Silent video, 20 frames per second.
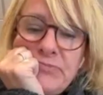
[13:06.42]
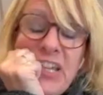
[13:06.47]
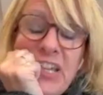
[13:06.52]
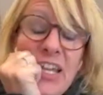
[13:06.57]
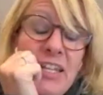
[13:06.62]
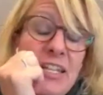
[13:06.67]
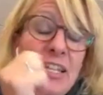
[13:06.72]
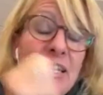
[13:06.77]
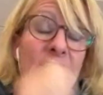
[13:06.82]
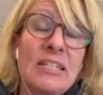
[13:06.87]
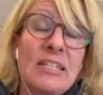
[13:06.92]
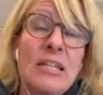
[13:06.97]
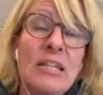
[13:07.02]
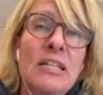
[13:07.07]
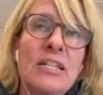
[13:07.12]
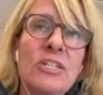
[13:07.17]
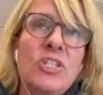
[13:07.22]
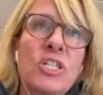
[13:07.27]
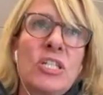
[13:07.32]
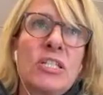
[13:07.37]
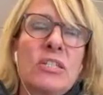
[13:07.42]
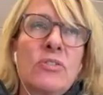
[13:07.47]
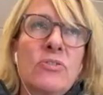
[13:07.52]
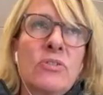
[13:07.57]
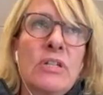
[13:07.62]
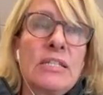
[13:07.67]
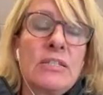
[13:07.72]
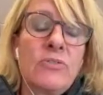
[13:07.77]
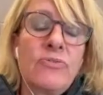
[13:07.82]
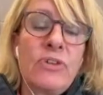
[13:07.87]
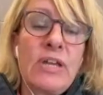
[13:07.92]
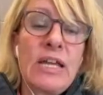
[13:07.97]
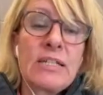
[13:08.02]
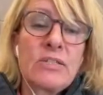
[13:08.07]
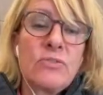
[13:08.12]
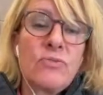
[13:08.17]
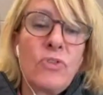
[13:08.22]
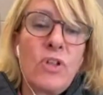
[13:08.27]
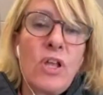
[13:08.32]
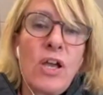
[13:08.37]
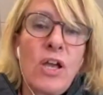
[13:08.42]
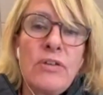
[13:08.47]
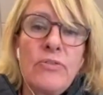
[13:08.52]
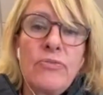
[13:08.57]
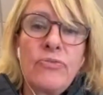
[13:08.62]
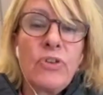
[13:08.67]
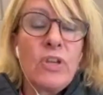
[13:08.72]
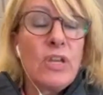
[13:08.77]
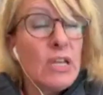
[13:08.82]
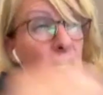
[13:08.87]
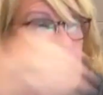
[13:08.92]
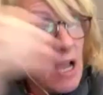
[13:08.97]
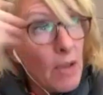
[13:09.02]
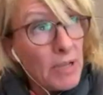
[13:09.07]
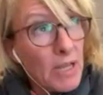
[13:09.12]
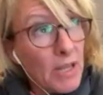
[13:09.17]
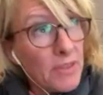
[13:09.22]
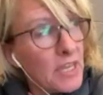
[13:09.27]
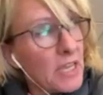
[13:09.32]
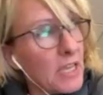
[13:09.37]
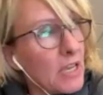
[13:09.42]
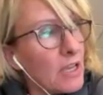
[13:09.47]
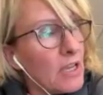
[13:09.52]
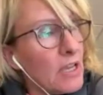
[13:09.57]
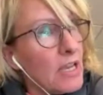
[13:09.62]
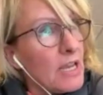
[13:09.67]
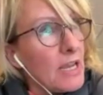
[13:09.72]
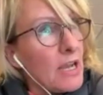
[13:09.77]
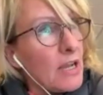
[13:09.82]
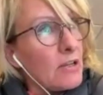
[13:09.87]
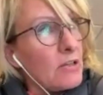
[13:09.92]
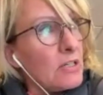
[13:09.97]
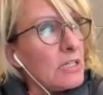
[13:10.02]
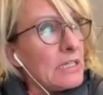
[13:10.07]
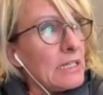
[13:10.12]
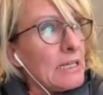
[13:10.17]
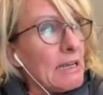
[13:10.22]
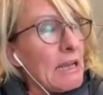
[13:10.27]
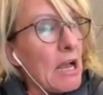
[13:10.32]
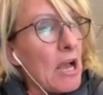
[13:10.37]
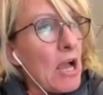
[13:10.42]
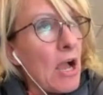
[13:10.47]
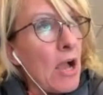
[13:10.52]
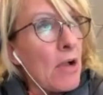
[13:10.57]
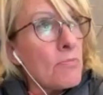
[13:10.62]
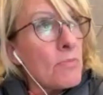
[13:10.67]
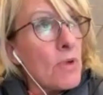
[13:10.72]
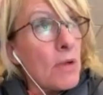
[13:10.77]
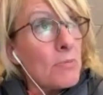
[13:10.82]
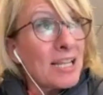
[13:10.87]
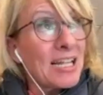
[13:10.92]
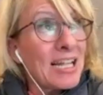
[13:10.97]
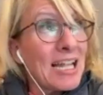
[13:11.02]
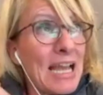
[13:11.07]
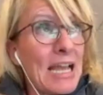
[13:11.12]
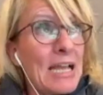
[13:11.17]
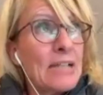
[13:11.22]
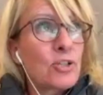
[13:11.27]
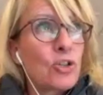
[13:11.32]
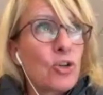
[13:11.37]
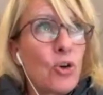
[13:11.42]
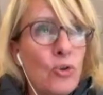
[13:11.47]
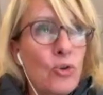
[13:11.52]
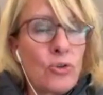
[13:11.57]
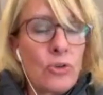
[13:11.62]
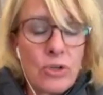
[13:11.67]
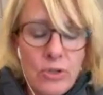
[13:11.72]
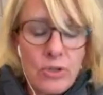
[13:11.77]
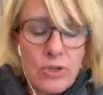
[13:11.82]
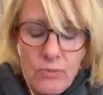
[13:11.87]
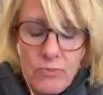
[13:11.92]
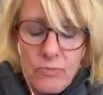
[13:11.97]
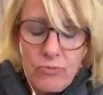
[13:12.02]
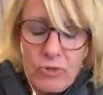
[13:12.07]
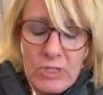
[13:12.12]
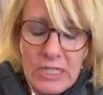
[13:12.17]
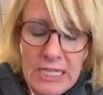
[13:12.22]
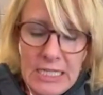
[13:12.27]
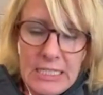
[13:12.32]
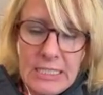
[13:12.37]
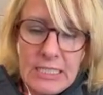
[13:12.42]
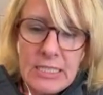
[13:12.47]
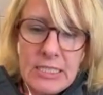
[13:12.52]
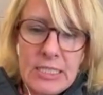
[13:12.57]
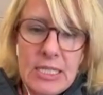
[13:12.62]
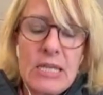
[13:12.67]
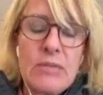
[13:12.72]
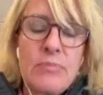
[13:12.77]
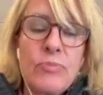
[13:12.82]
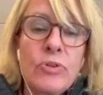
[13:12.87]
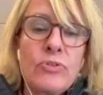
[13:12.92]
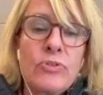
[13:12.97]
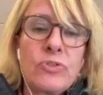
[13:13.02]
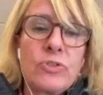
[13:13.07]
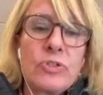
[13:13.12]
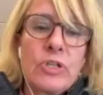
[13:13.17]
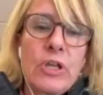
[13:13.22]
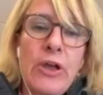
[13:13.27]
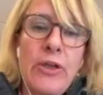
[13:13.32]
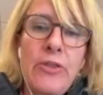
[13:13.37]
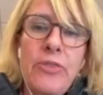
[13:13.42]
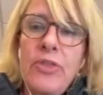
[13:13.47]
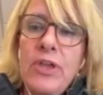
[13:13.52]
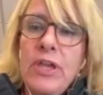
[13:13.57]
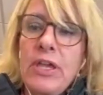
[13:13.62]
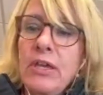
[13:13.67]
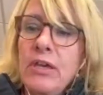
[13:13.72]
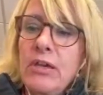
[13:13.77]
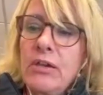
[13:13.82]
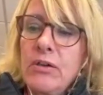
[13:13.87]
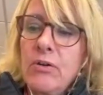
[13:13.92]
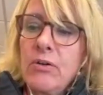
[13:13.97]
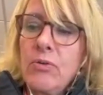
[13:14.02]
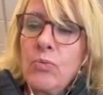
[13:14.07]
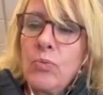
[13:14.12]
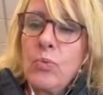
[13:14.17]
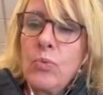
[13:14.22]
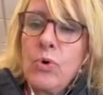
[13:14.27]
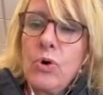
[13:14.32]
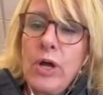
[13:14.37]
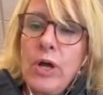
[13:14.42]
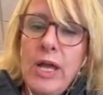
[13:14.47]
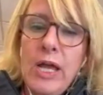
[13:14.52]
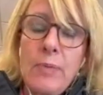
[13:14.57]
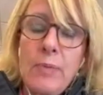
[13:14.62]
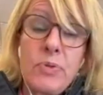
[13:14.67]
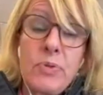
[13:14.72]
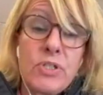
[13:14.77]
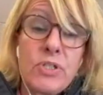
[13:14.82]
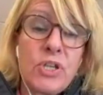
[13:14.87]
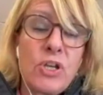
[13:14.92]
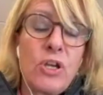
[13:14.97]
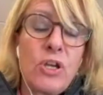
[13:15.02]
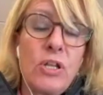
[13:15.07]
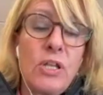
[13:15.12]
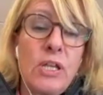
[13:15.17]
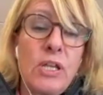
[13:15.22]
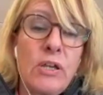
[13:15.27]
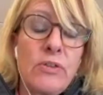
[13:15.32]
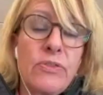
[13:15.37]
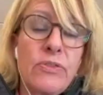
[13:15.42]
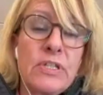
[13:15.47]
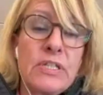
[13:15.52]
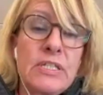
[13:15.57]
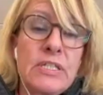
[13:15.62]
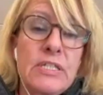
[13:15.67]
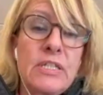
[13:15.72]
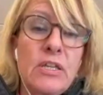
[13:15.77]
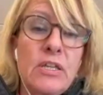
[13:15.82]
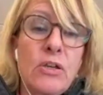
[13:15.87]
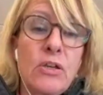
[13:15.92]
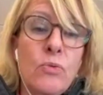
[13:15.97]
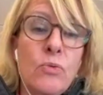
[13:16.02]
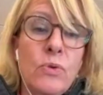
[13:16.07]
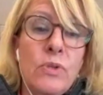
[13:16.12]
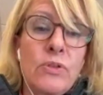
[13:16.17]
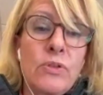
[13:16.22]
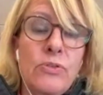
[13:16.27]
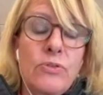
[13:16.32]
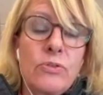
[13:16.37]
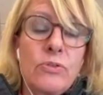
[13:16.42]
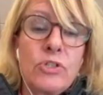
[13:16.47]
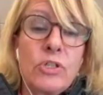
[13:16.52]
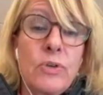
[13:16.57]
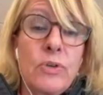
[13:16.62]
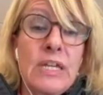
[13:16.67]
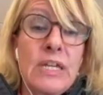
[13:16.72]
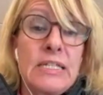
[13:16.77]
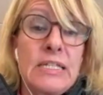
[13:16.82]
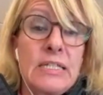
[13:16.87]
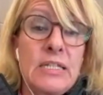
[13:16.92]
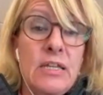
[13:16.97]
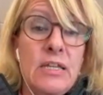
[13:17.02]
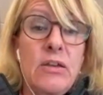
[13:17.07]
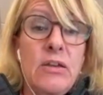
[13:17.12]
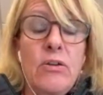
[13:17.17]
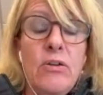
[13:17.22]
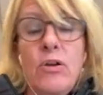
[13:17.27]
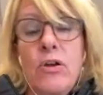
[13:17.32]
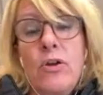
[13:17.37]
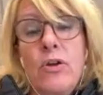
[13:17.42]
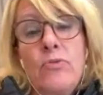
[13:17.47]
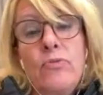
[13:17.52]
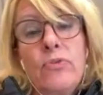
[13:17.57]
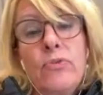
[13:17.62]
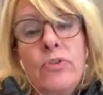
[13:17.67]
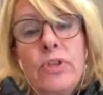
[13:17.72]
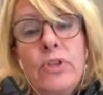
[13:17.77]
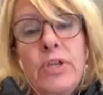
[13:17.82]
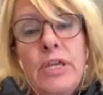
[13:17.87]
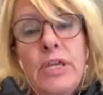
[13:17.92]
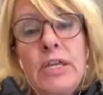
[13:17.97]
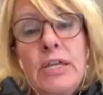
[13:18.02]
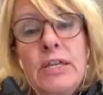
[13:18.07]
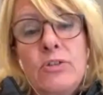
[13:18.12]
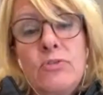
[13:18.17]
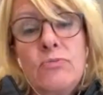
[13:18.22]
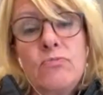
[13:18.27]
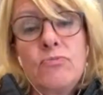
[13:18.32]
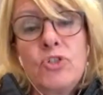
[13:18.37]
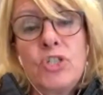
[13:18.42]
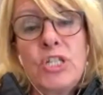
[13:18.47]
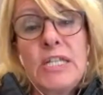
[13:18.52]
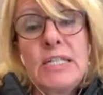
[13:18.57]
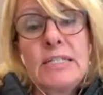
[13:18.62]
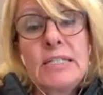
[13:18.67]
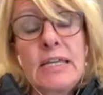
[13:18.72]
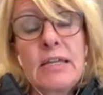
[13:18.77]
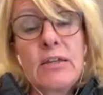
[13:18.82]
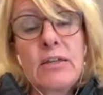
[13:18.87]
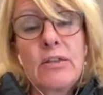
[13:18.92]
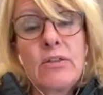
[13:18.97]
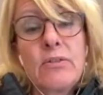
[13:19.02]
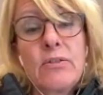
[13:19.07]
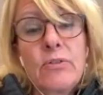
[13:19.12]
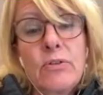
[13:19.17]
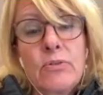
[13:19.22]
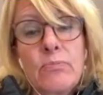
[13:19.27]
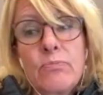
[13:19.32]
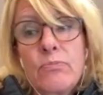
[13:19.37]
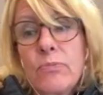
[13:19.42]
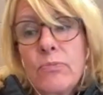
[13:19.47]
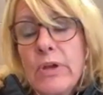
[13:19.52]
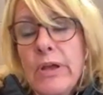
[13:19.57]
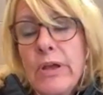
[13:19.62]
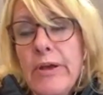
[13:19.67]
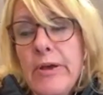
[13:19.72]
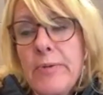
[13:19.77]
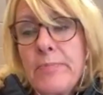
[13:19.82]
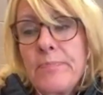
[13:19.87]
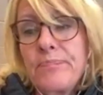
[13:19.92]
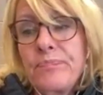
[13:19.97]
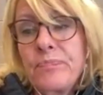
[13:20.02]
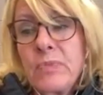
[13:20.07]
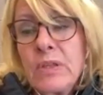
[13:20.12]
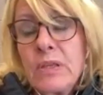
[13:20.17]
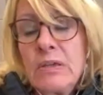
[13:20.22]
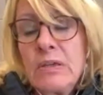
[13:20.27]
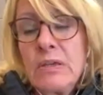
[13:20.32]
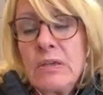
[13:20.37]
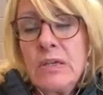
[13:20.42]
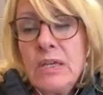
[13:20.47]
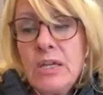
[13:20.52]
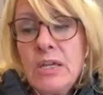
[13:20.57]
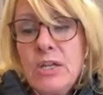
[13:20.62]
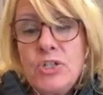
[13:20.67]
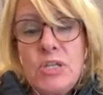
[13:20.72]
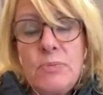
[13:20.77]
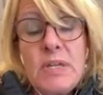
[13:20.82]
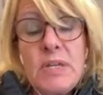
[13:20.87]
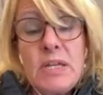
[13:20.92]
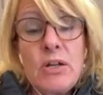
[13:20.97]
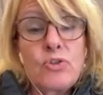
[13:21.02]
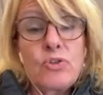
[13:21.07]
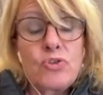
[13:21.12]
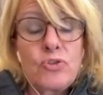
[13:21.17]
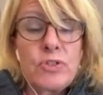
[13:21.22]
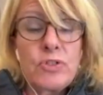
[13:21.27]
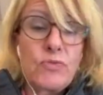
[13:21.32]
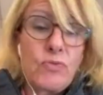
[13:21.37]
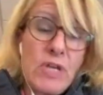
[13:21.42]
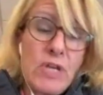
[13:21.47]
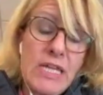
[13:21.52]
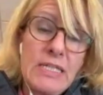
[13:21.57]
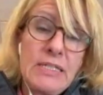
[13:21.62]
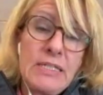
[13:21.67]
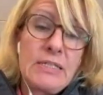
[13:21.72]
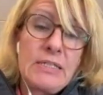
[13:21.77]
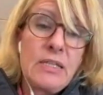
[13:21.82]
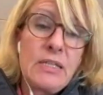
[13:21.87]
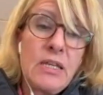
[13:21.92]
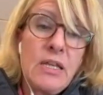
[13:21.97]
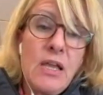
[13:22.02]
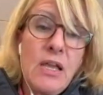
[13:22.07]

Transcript: is, and it's just it's a fact of life. I mean, I think I'm glad Connor released a statement. I think what happened earlier this year with Joe Acia over the cheating at the GB Ultras race,